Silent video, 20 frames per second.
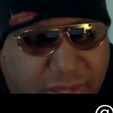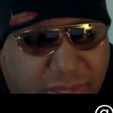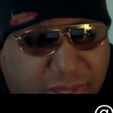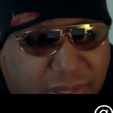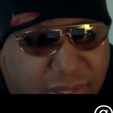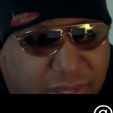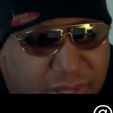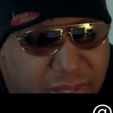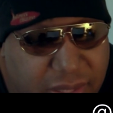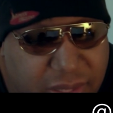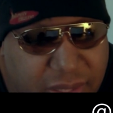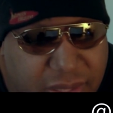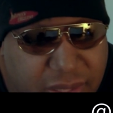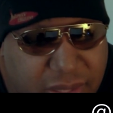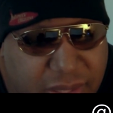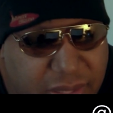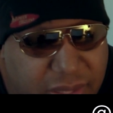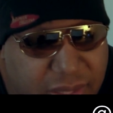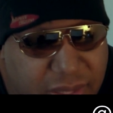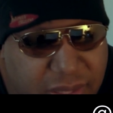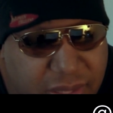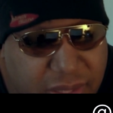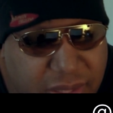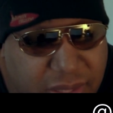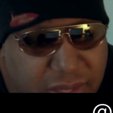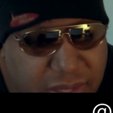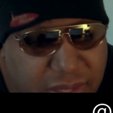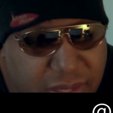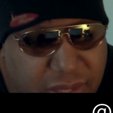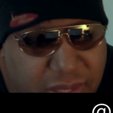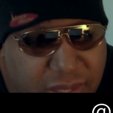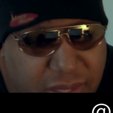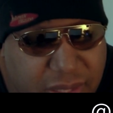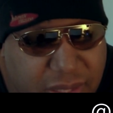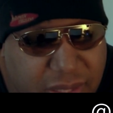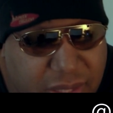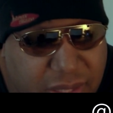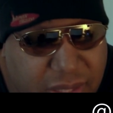[no speech]